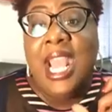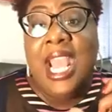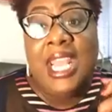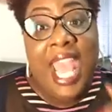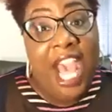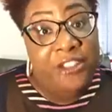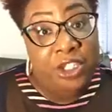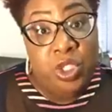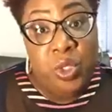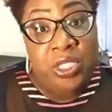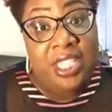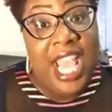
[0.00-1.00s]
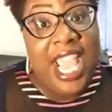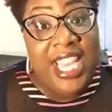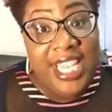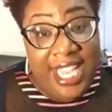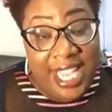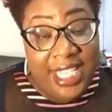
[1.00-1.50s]
and have the tools they
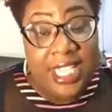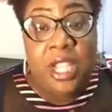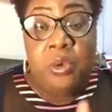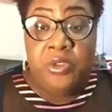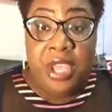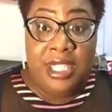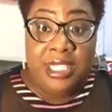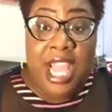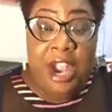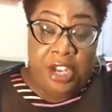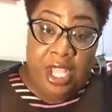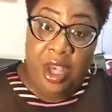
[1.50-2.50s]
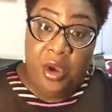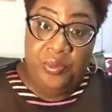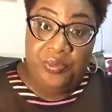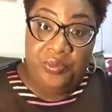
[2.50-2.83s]
need to get where they desire to go.